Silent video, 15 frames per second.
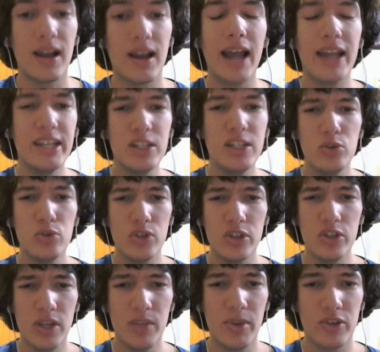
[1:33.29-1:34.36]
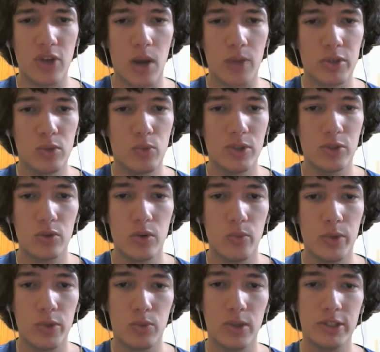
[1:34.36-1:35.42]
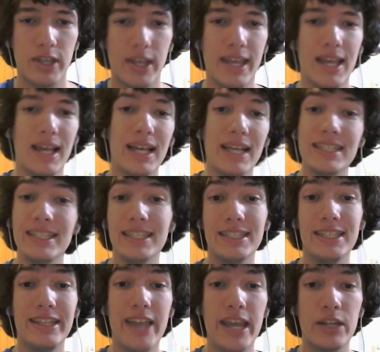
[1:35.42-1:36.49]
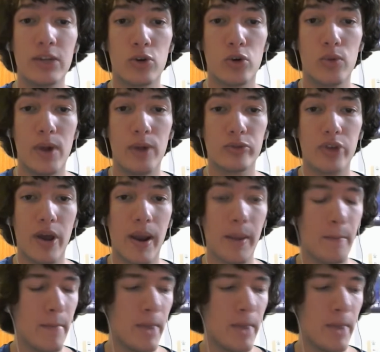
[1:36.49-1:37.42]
I did choose the cheapest option, which was a 60-day turnaround time.